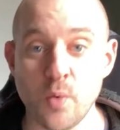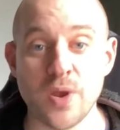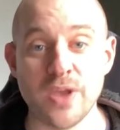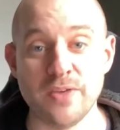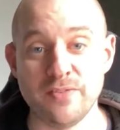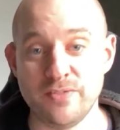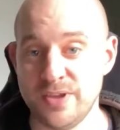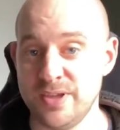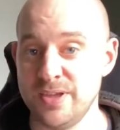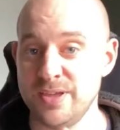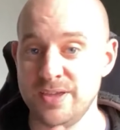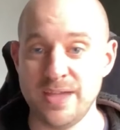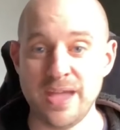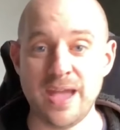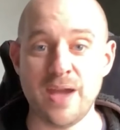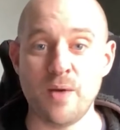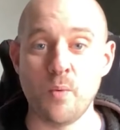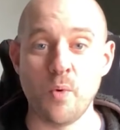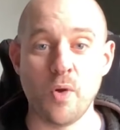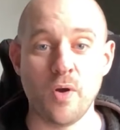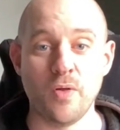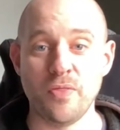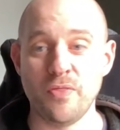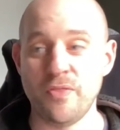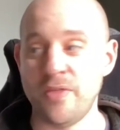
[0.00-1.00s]
If you can get
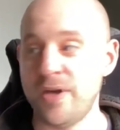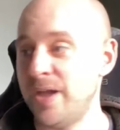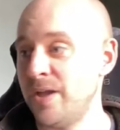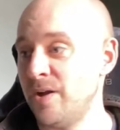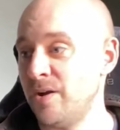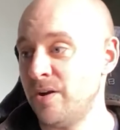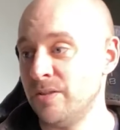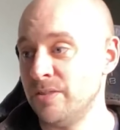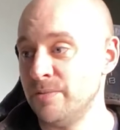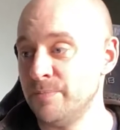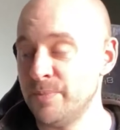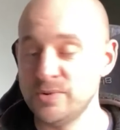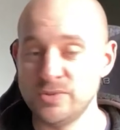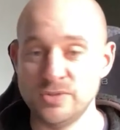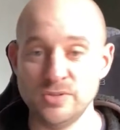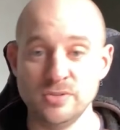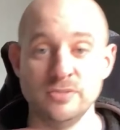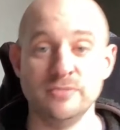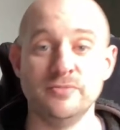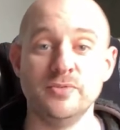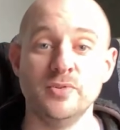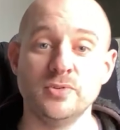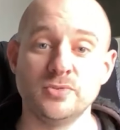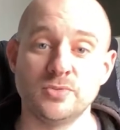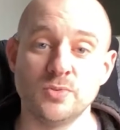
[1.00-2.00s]
one, they are the most
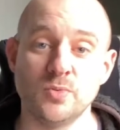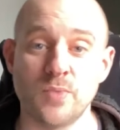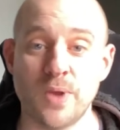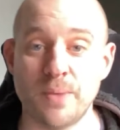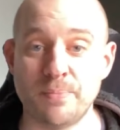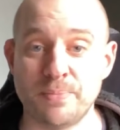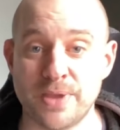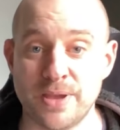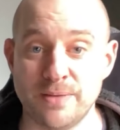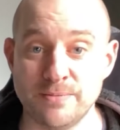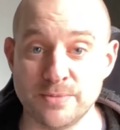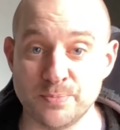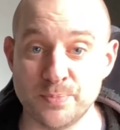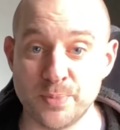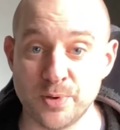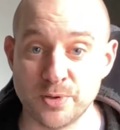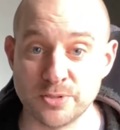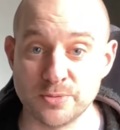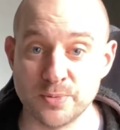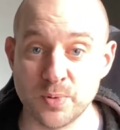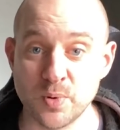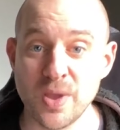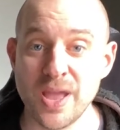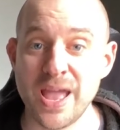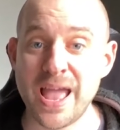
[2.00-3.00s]
universal webcams
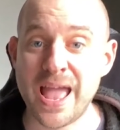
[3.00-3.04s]
possible,